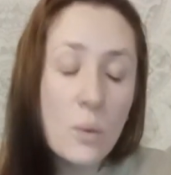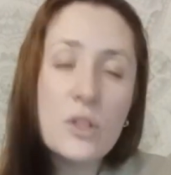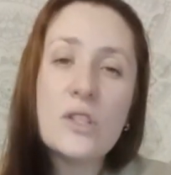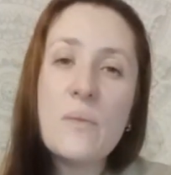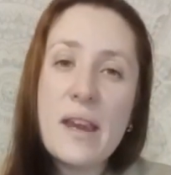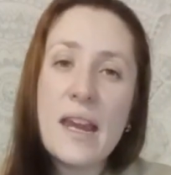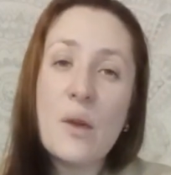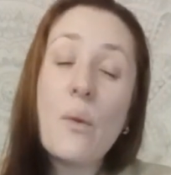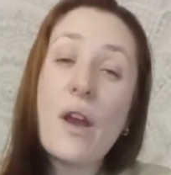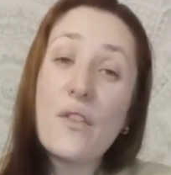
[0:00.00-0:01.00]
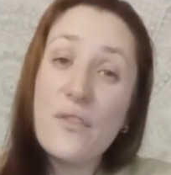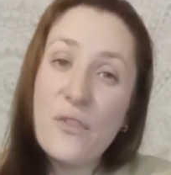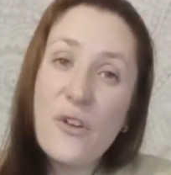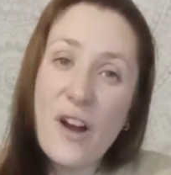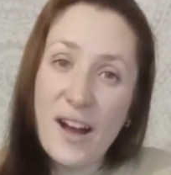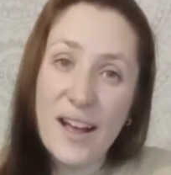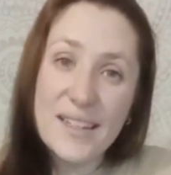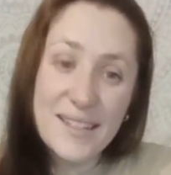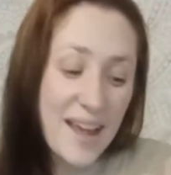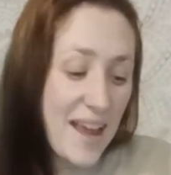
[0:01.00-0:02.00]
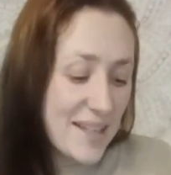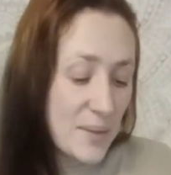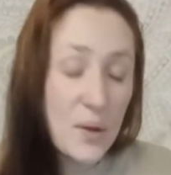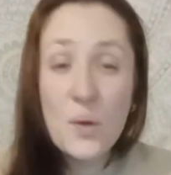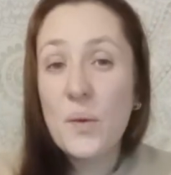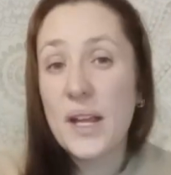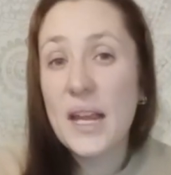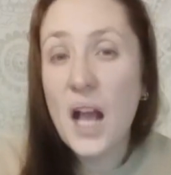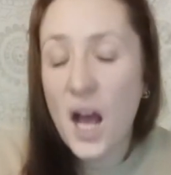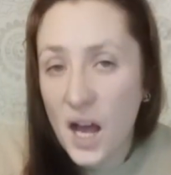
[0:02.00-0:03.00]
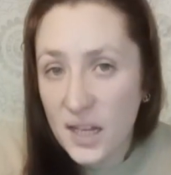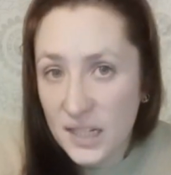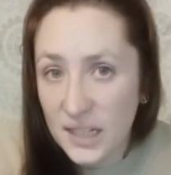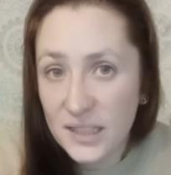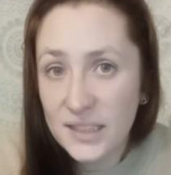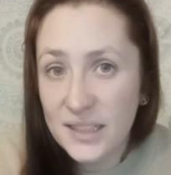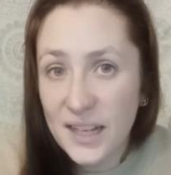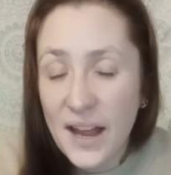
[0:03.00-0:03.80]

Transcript: We're just making it work for us. So we're not working harder.